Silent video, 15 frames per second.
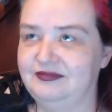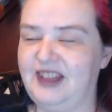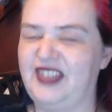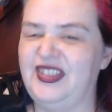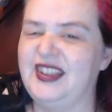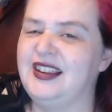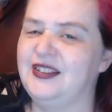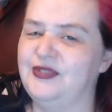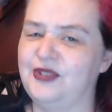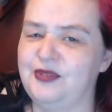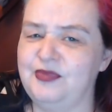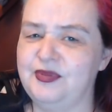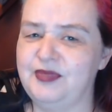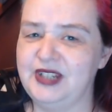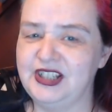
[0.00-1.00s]
I think I've got
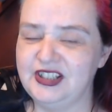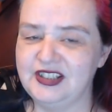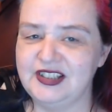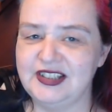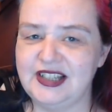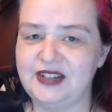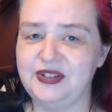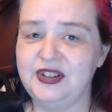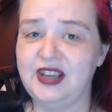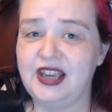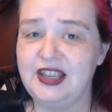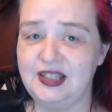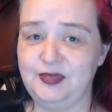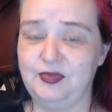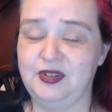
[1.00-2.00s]
permission to tell you
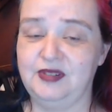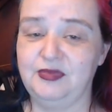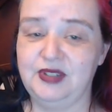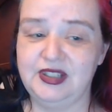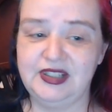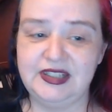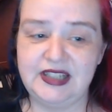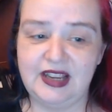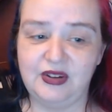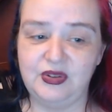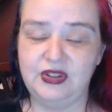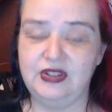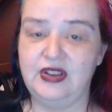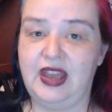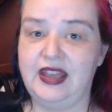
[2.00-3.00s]
guys, but I'm going to tell
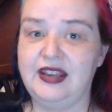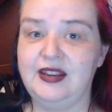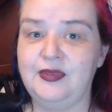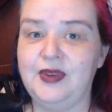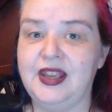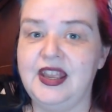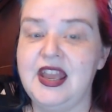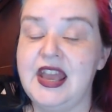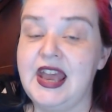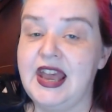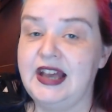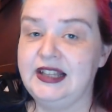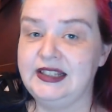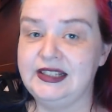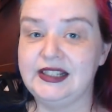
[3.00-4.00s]
you anyway.
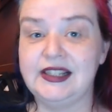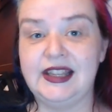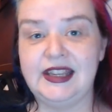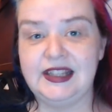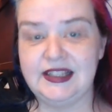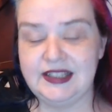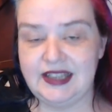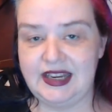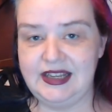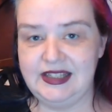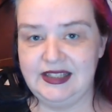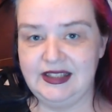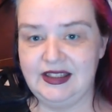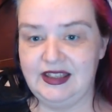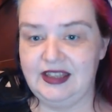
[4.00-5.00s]
A little
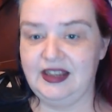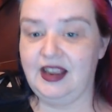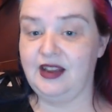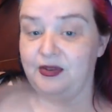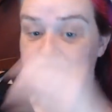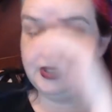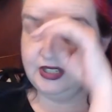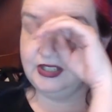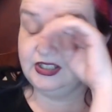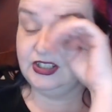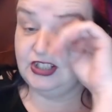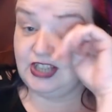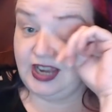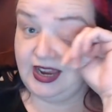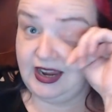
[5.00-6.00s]
exciting thing I wanted to
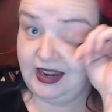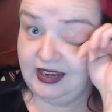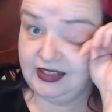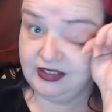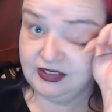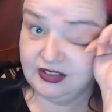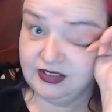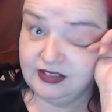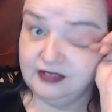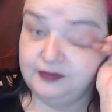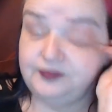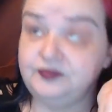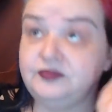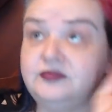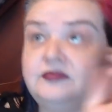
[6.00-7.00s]
share. It doesn't
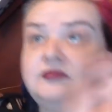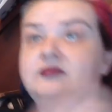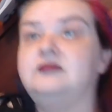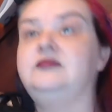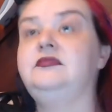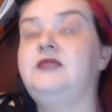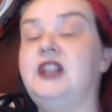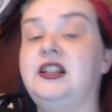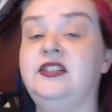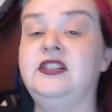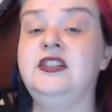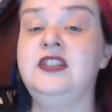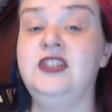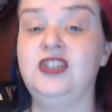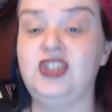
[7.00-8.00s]

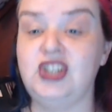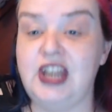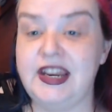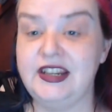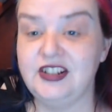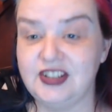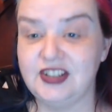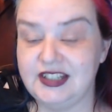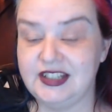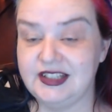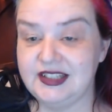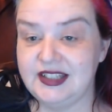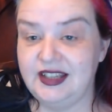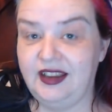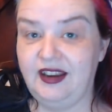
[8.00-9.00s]
change
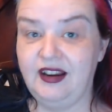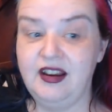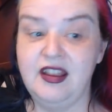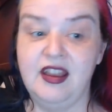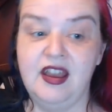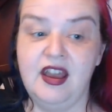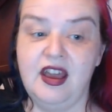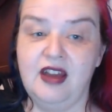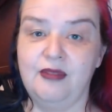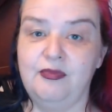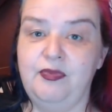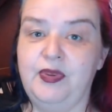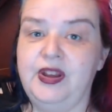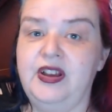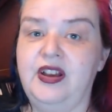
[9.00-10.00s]
things here,
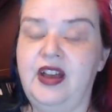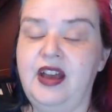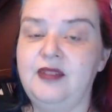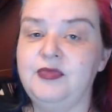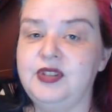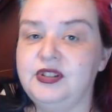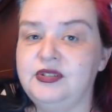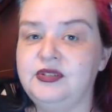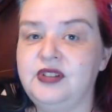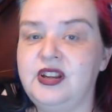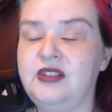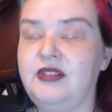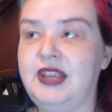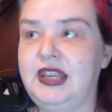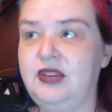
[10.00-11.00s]
but you'll all
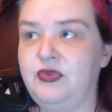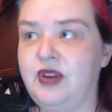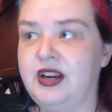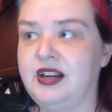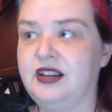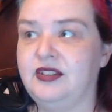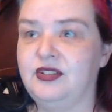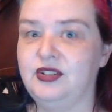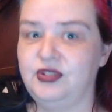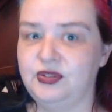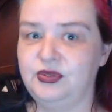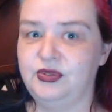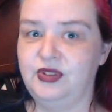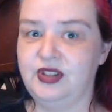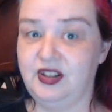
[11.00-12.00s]
know E-Rank, the
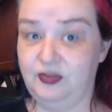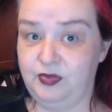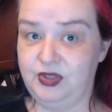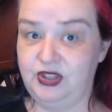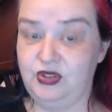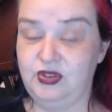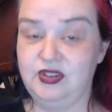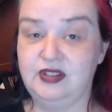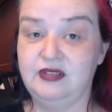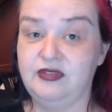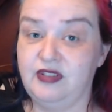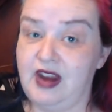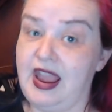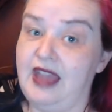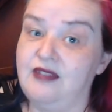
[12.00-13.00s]
tool that I've been using
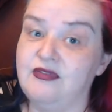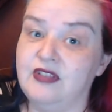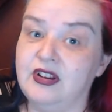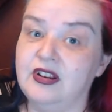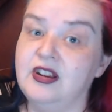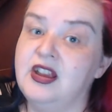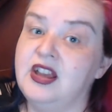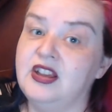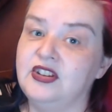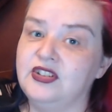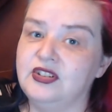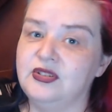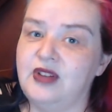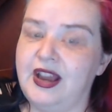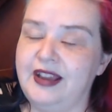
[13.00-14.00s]
forever.
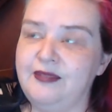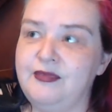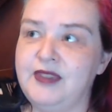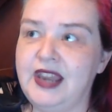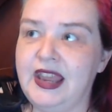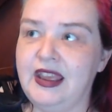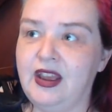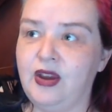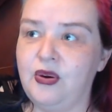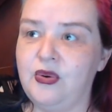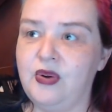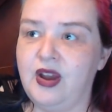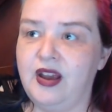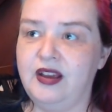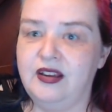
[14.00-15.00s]
So I'm now